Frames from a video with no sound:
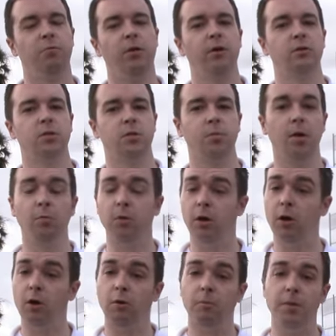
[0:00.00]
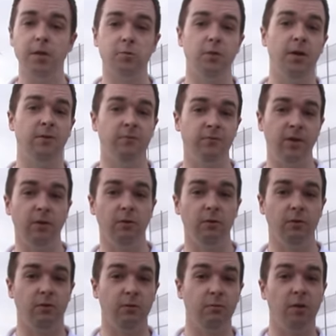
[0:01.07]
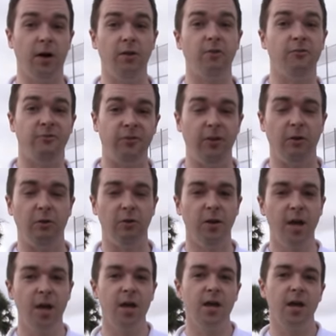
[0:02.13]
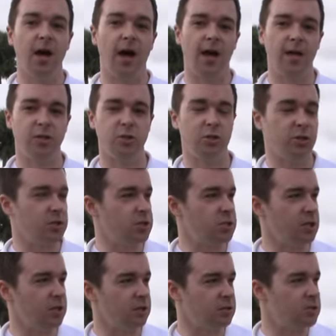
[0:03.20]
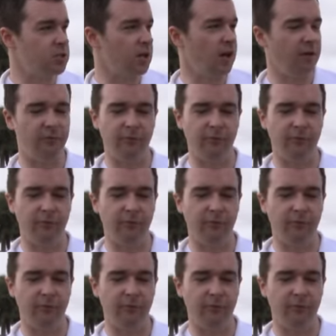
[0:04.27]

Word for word: players to be able to go between field to other field. Uh, as you can see there's uh,